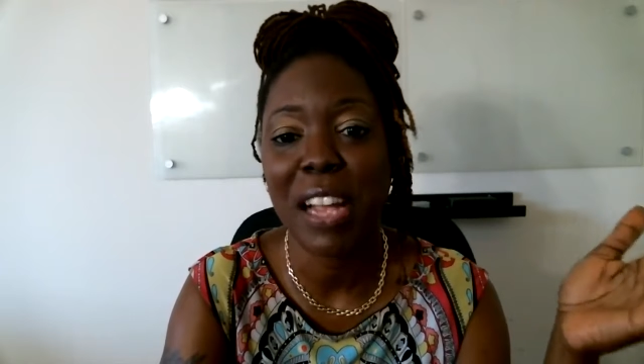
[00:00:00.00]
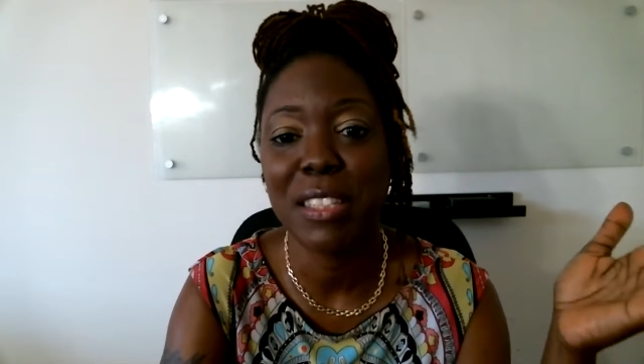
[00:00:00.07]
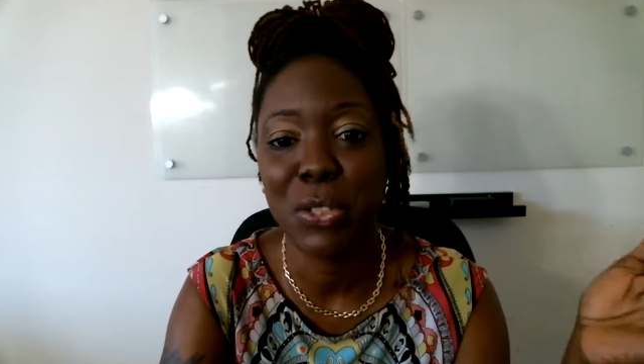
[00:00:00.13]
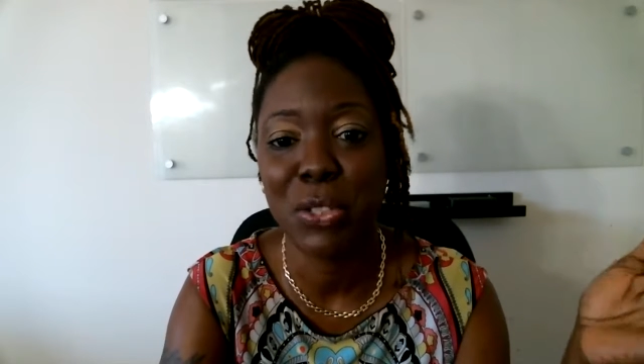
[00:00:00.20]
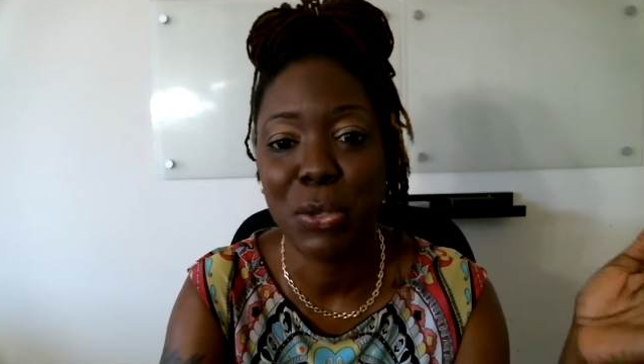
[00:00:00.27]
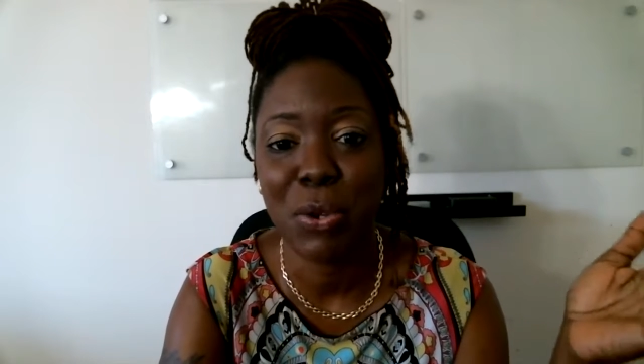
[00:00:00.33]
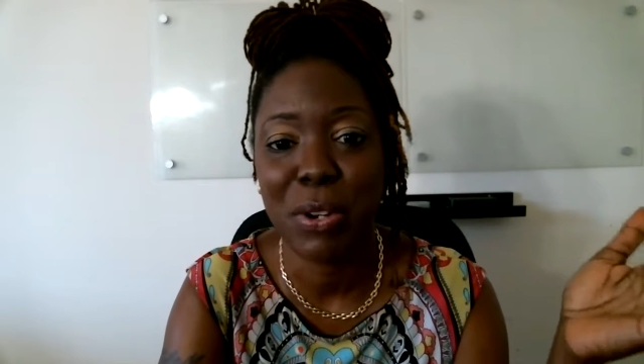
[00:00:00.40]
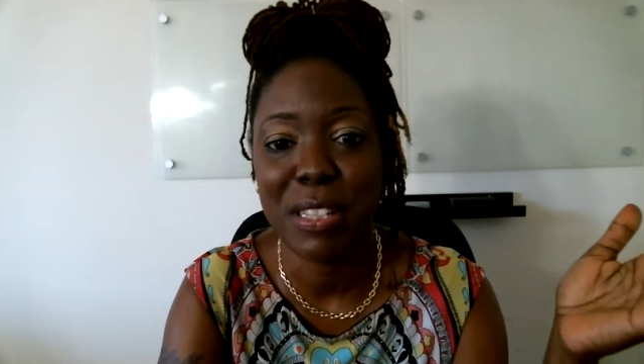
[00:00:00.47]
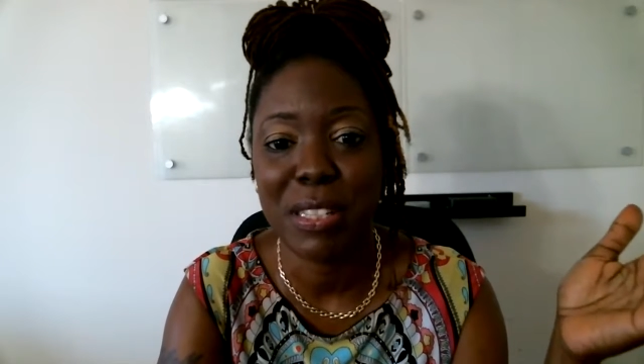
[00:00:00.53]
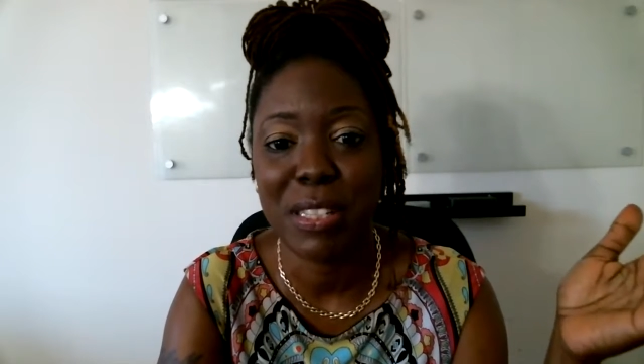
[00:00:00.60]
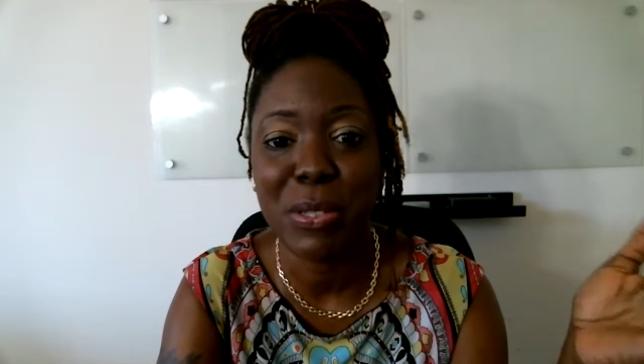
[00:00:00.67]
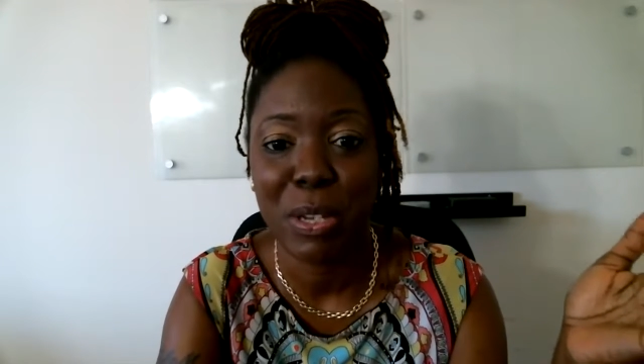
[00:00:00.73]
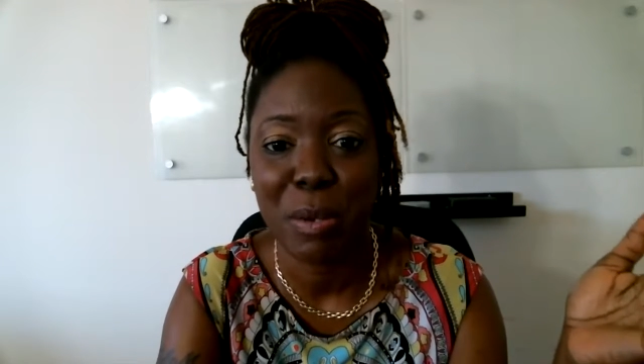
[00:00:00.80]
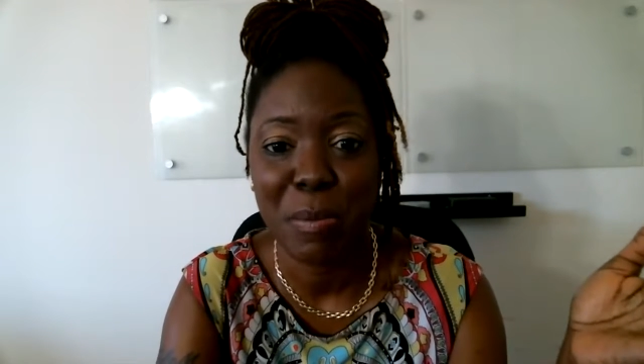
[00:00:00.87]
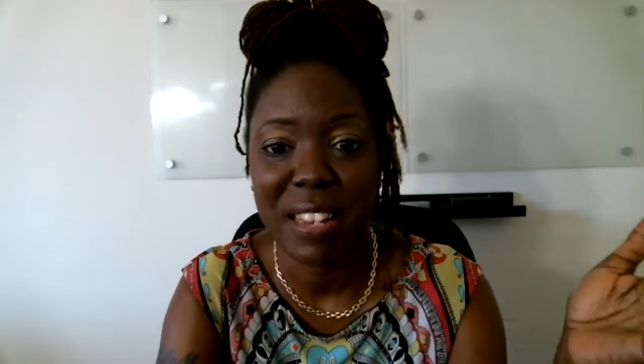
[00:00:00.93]
Social
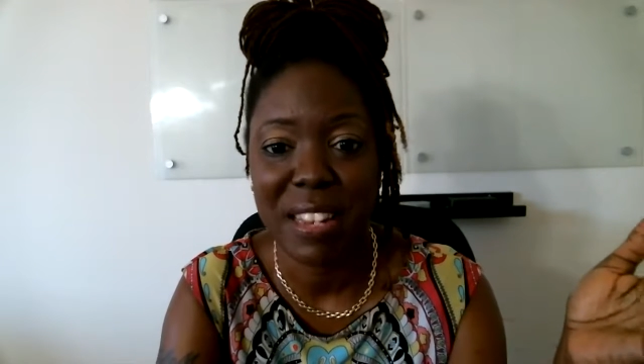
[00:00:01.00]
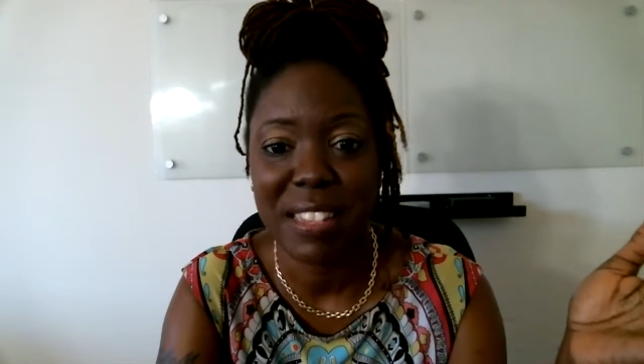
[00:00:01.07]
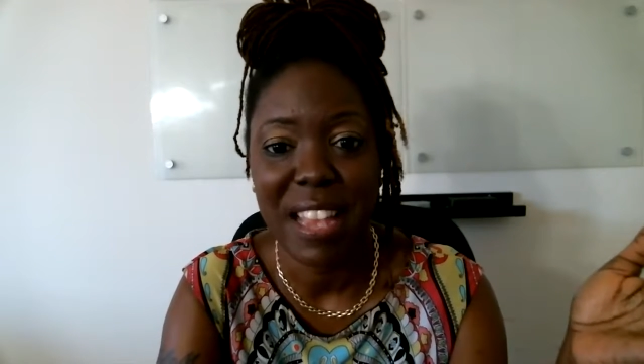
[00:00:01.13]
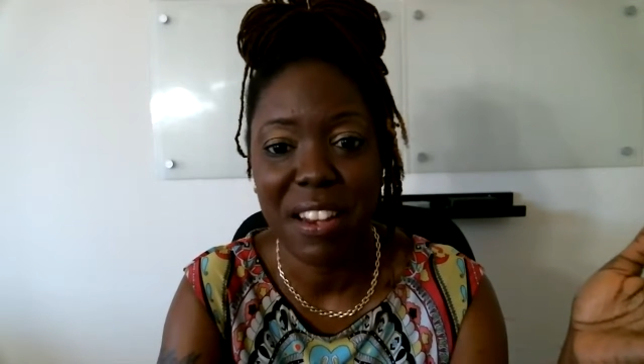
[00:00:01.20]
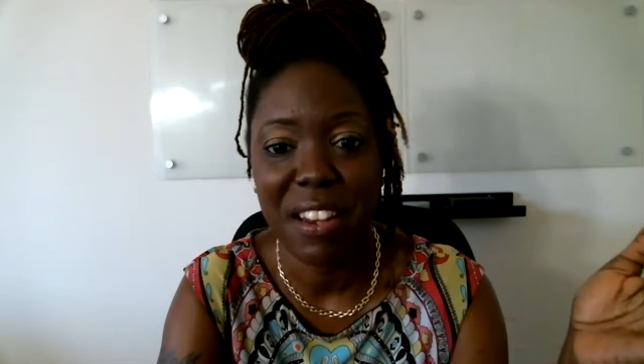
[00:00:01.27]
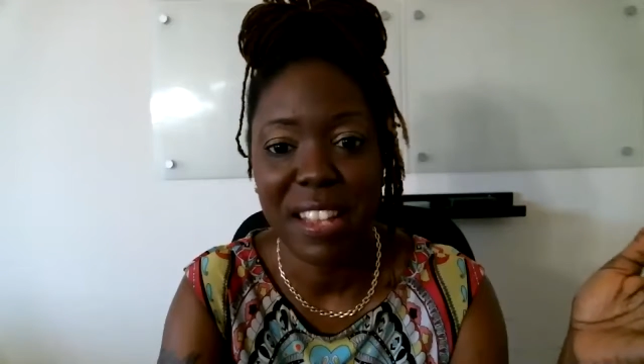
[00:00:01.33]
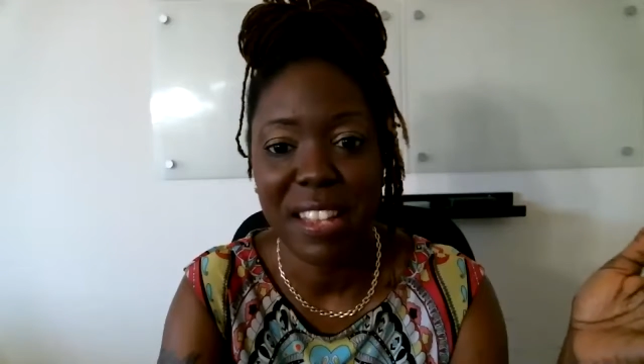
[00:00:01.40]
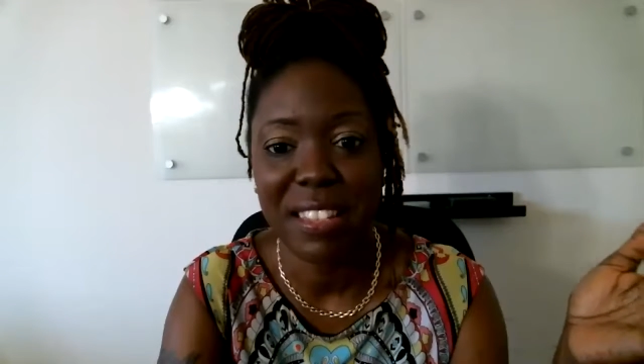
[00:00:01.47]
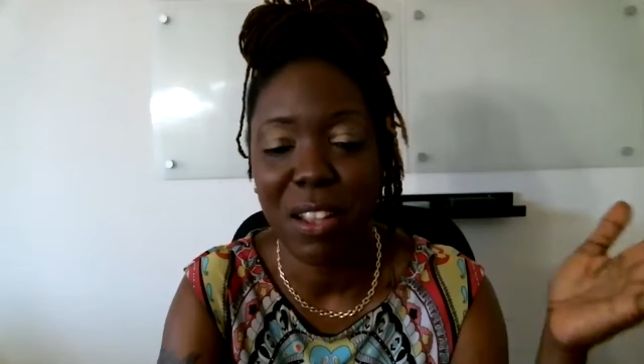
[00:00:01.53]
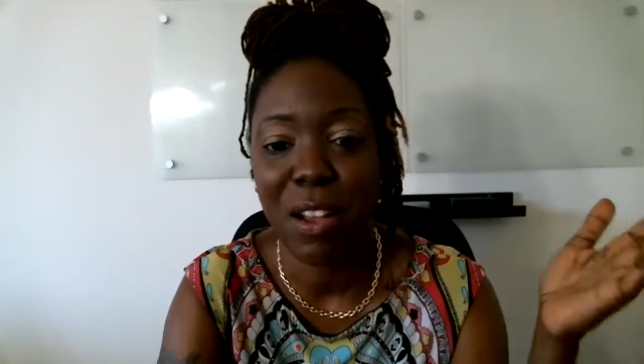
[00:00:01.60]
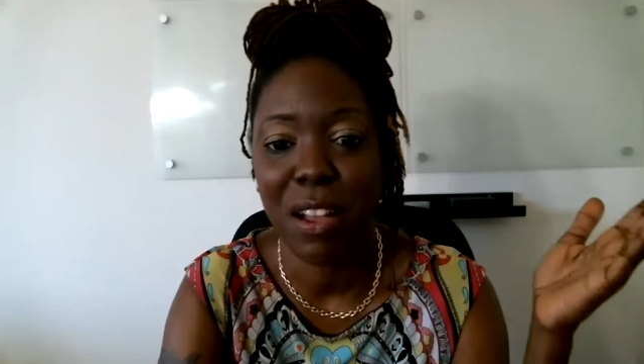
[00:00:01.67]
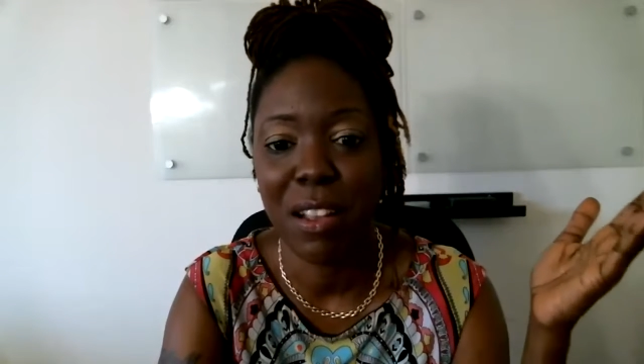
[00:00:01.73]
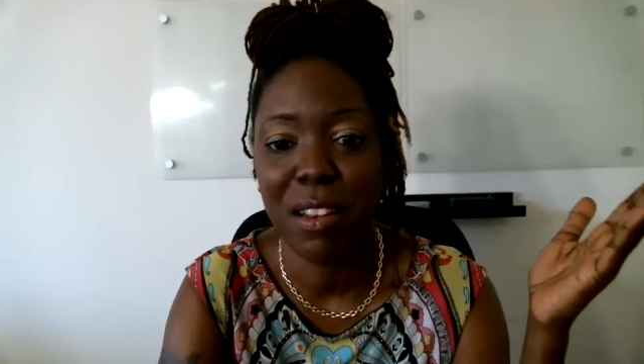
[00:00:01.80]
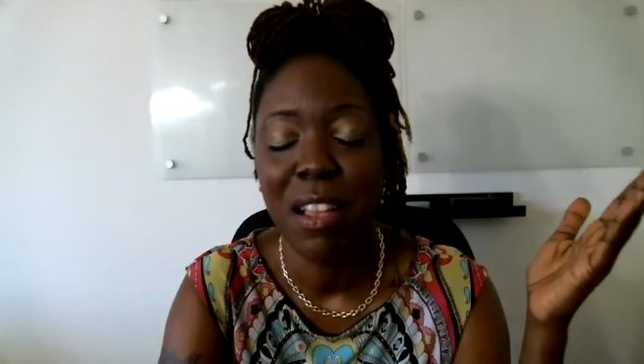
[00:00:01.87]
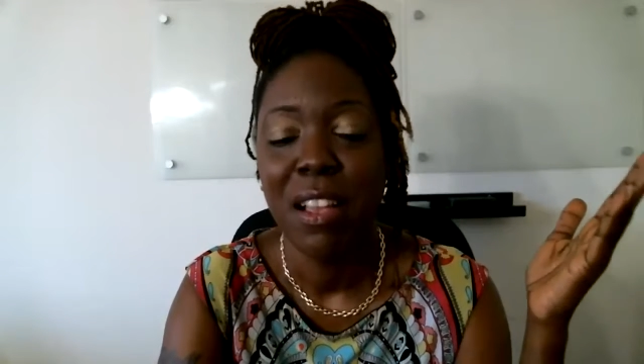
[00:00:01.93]
Media Saturdays
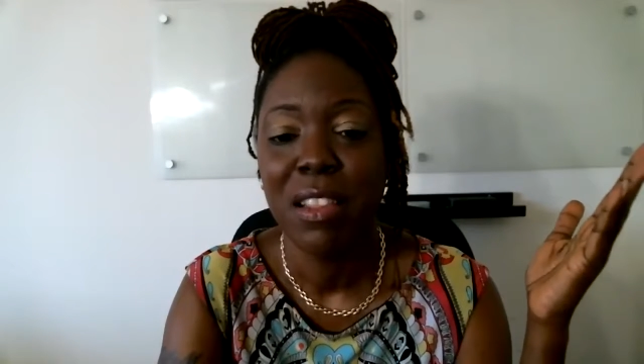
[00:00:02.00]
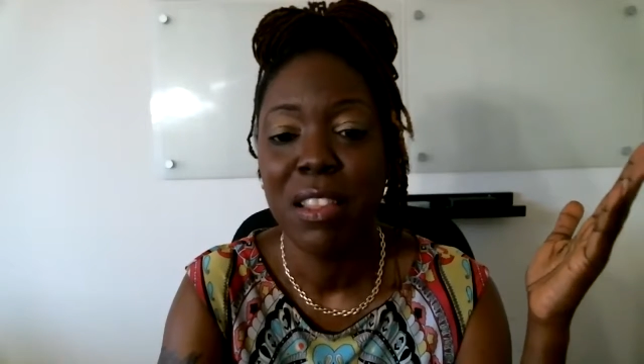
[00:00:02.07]
on